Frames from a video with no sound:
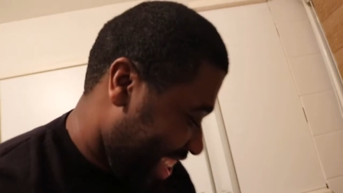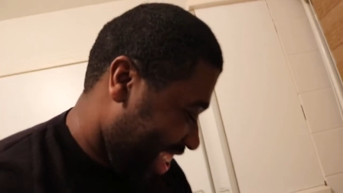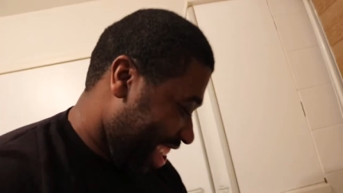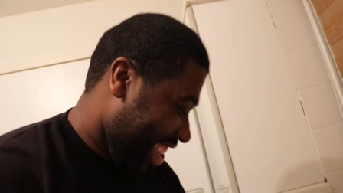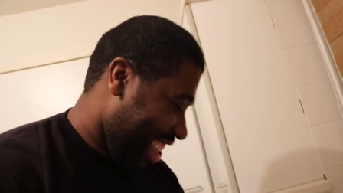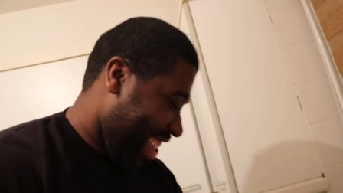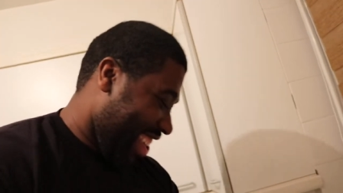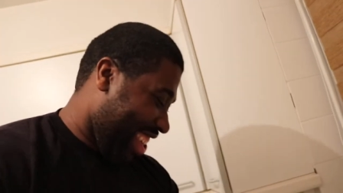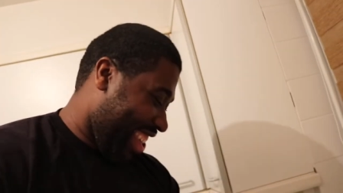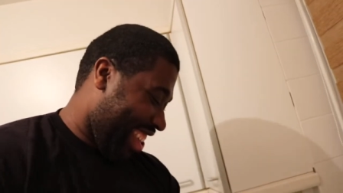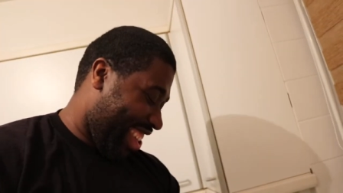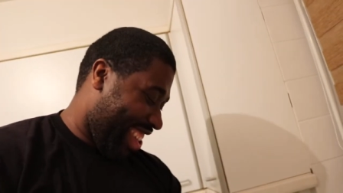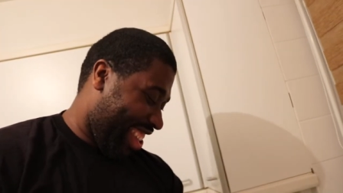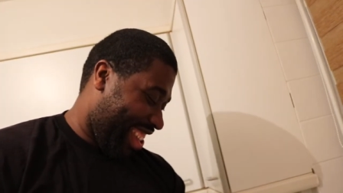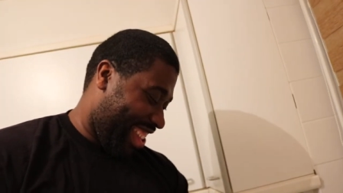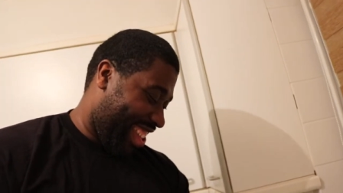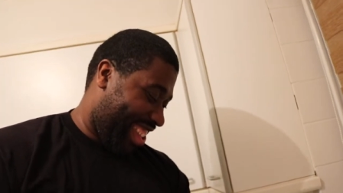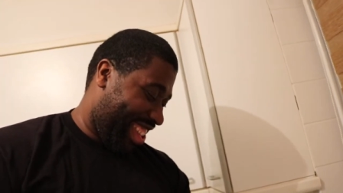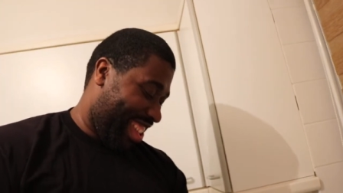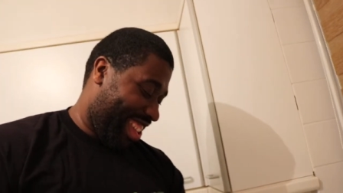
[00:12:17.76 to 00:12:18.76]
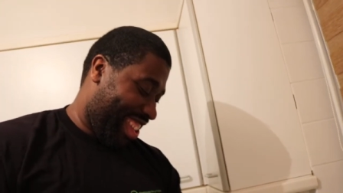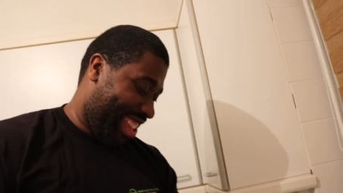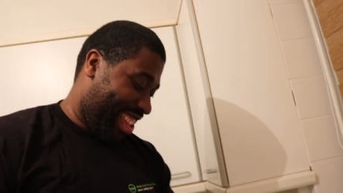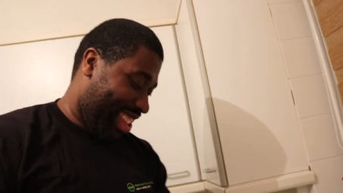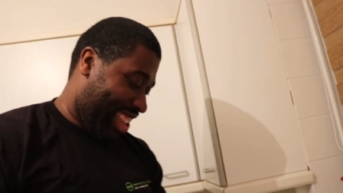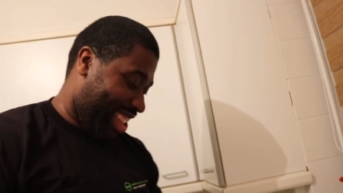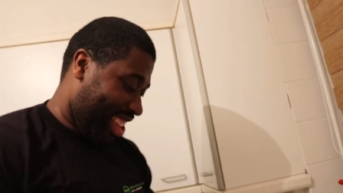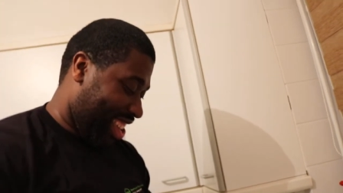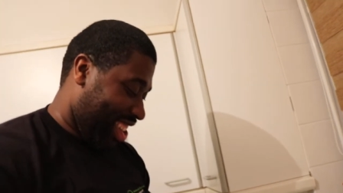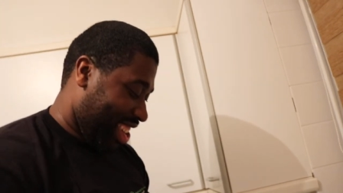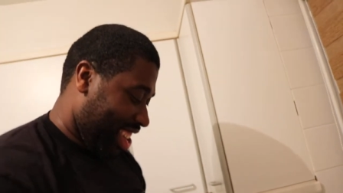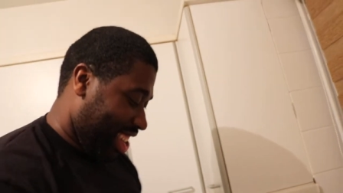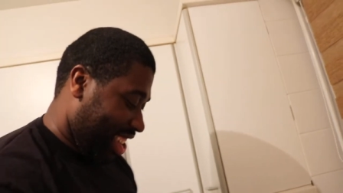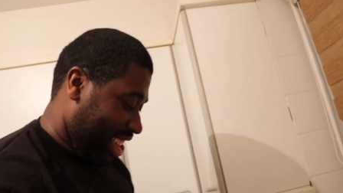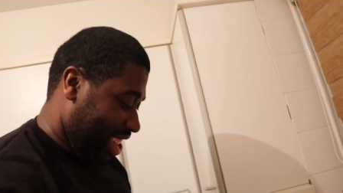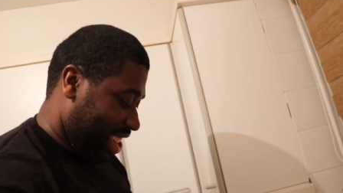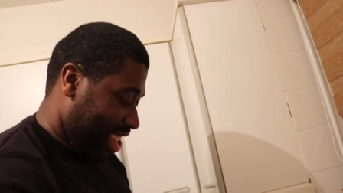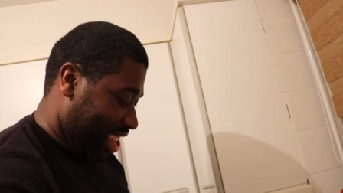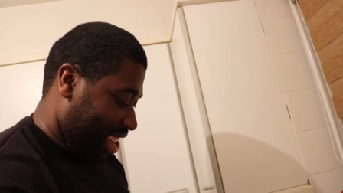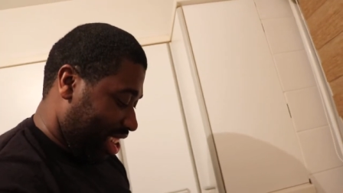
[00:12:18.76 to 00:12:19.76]
DLD
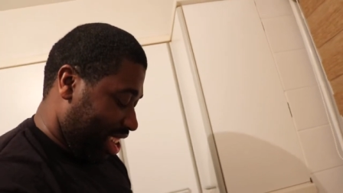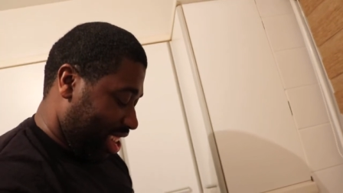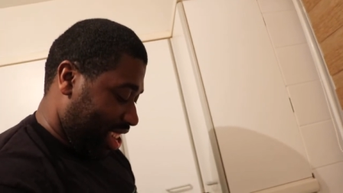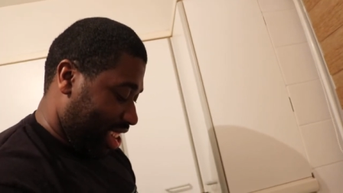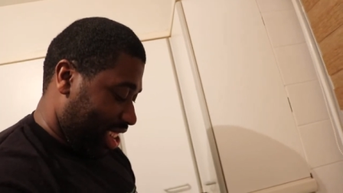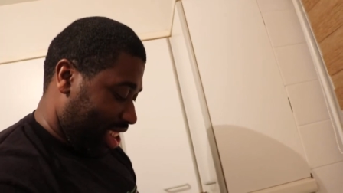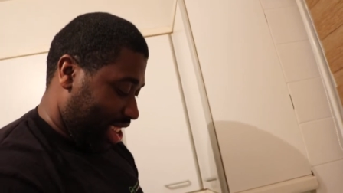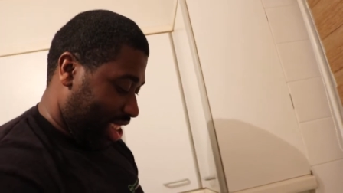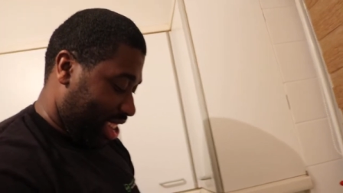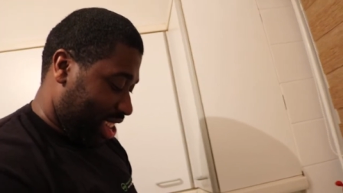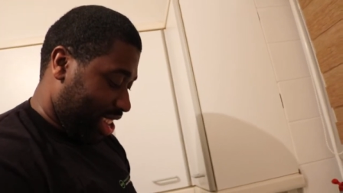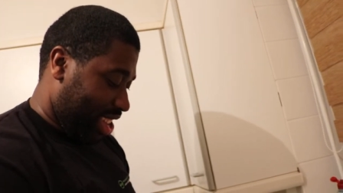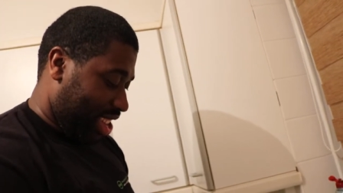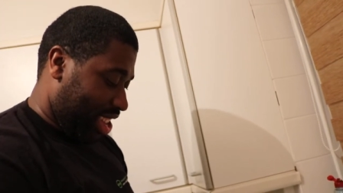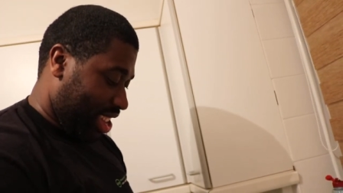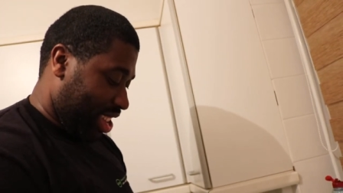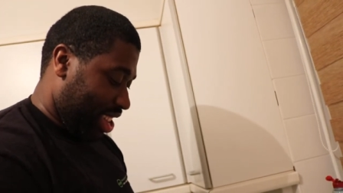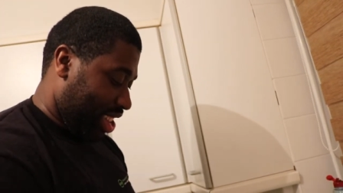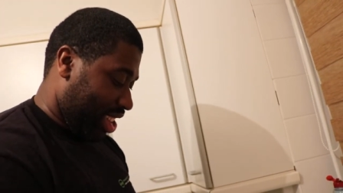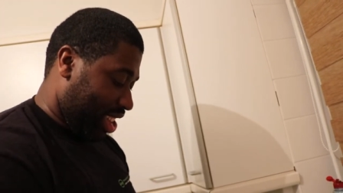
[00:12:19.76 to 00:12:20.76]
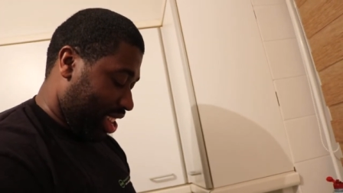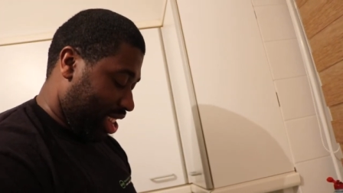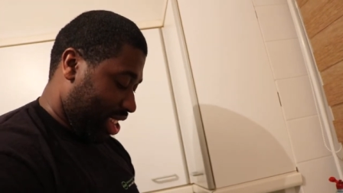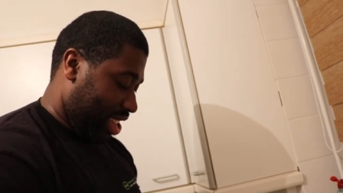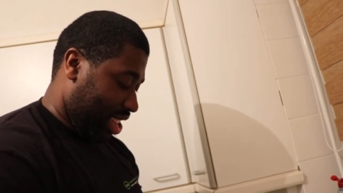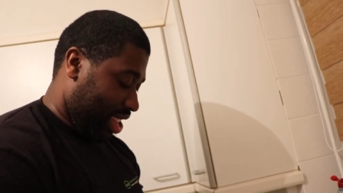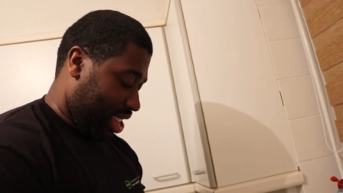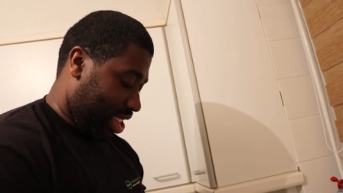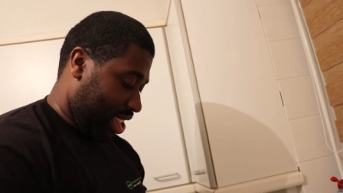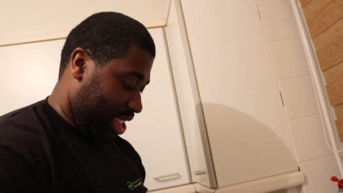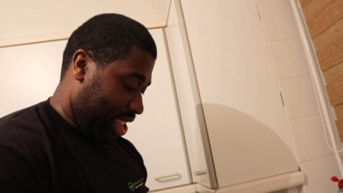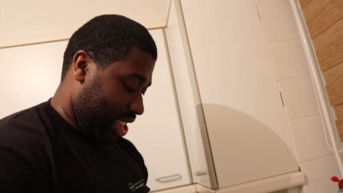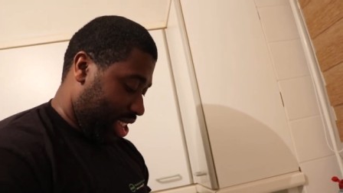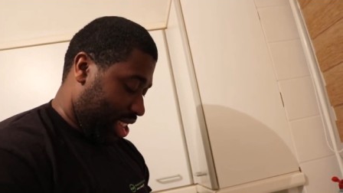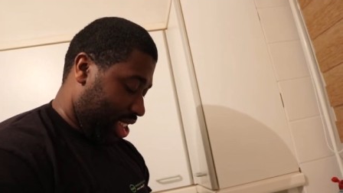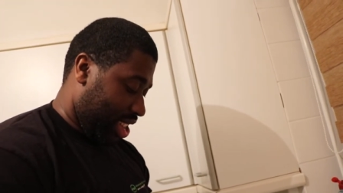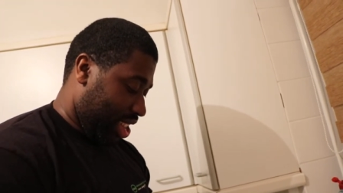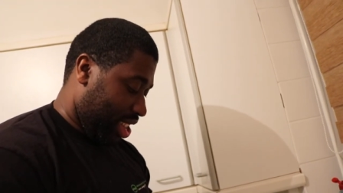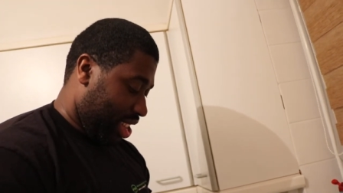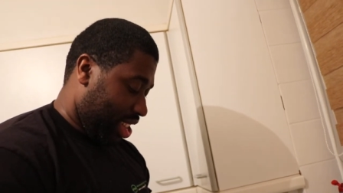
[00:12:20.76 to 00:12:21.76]
Community. Just join them in with
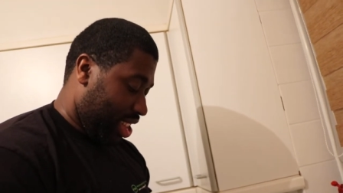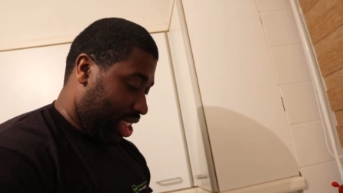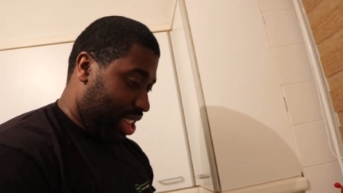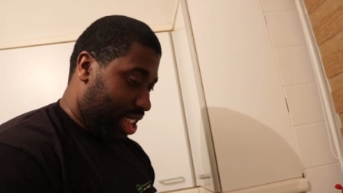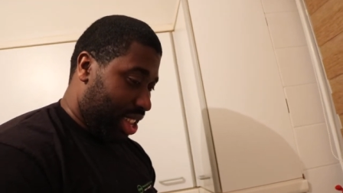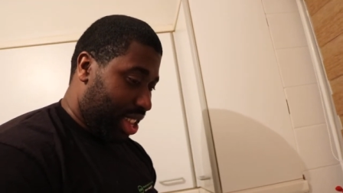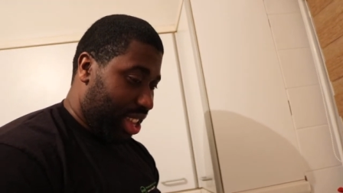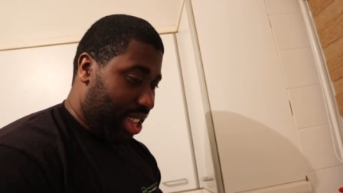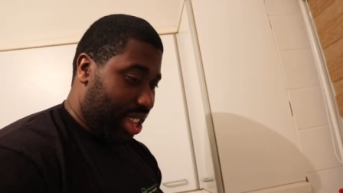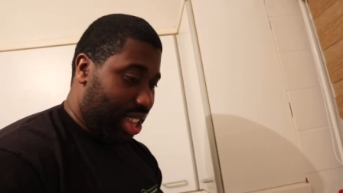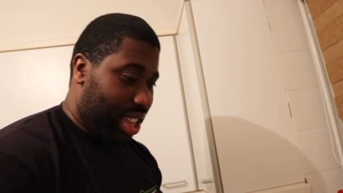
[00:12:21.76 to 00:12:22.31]
the fun.